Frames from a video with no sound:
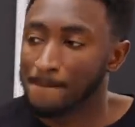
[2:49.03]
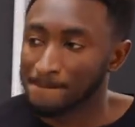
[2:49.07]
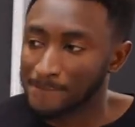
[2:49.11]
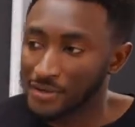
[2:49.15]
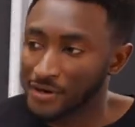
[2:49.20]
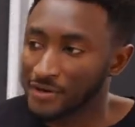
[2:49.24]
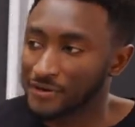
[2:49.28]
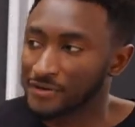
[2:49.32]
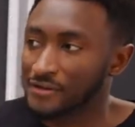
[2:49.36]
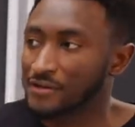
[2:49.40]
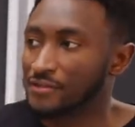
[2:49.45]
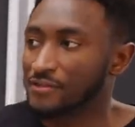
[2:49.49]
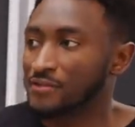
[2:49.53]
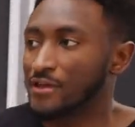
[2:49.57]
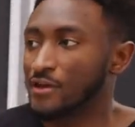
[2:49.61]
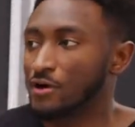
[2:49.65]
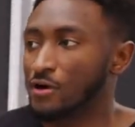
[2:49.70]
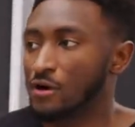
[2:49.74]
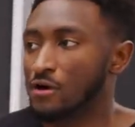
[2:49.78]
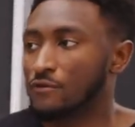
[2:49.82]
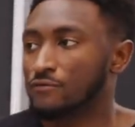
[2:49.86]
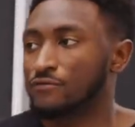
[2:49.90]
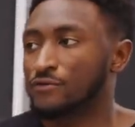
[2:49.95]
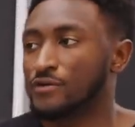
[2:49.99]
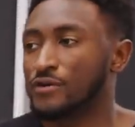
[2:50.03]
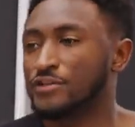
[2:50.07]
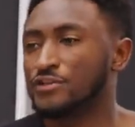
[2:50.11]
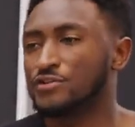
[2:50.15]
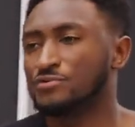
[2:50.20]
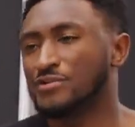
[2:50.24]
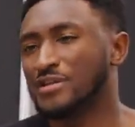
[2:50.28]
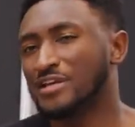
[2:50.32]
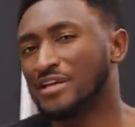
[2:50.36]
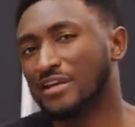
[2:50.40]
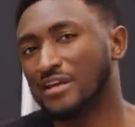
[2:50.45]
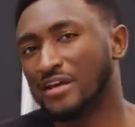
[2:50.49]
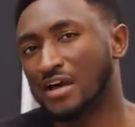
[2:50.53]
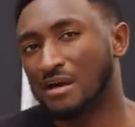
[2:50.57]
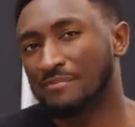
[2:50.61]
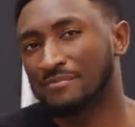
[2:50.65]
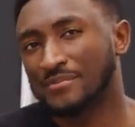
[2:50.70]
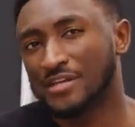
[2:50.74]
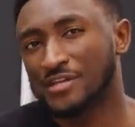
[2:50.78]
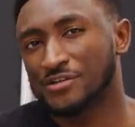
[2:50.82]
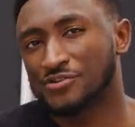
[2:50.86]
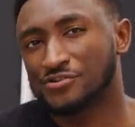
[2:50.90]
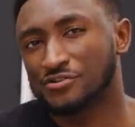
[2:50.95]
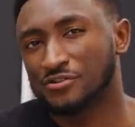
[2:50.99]
but they offer a unique
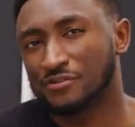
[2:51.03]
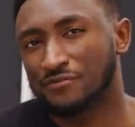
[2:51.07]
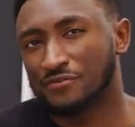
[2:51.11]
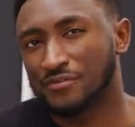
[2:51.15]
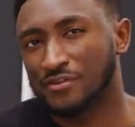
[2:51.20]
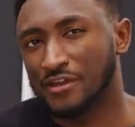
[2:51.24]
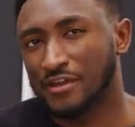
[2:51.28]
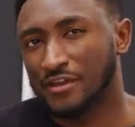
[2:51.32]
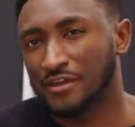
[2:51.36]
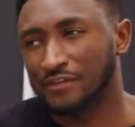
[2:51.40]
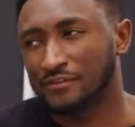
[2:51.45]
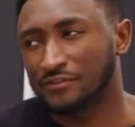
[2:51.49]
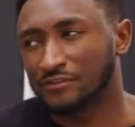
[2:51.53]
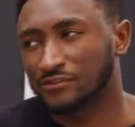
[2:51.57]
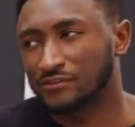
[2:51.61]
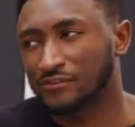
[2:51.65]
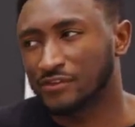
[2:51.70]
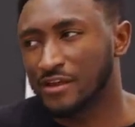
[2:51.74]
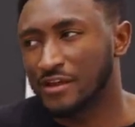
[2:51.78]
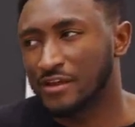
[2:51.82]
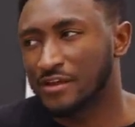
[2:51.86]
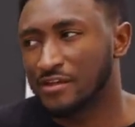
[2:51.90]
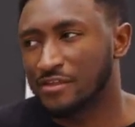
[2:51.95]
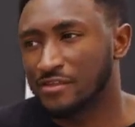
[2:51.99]
combination of things